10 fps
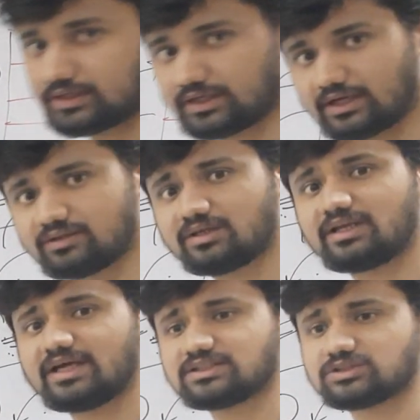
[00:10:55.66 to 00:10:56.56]
Okay, in the
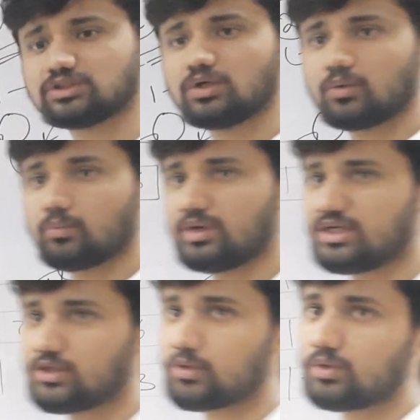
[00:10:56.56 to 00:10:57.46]
next
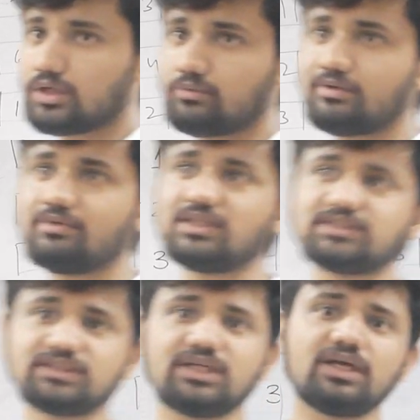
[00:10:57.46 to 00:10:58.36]
video we will
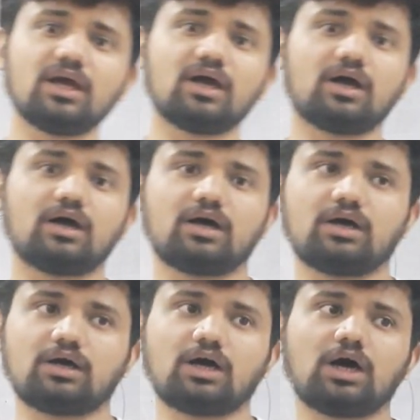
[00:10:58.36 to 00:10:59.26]
see
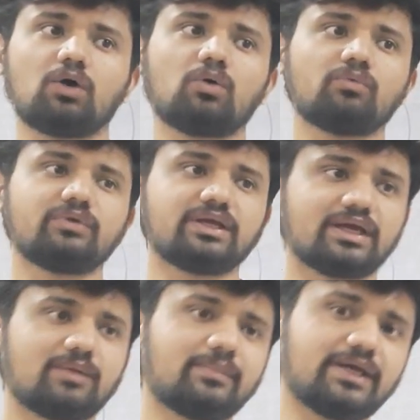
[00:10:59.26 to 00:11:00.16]
how we
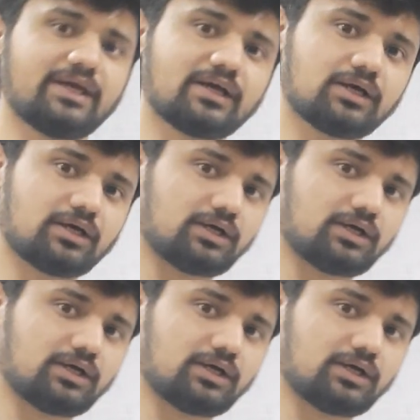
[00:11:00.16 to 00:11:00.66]
can make